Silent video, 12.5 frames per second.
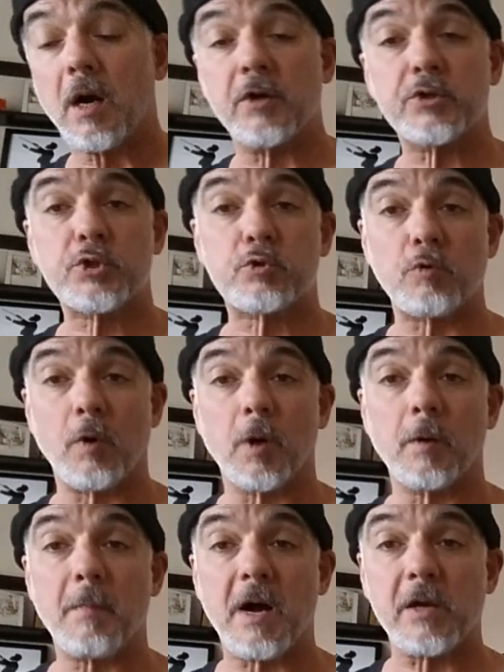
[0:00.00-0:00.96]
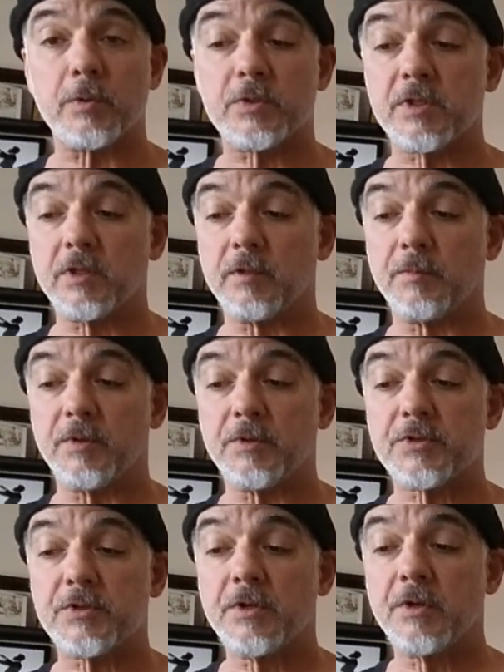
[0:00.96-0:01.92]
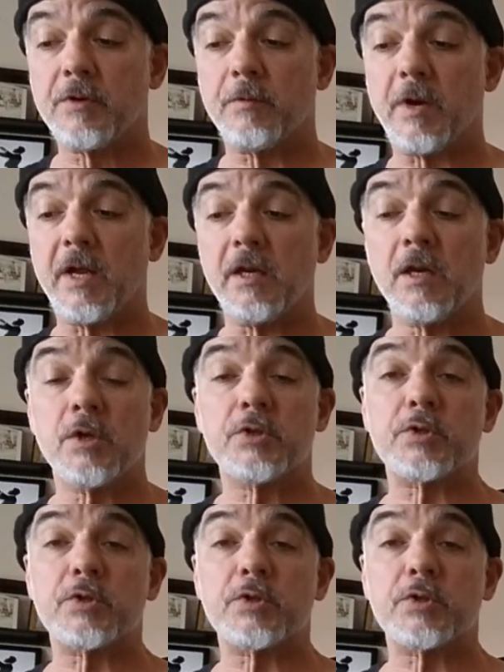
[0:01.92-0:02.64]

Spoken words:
are strong monosyllables, right?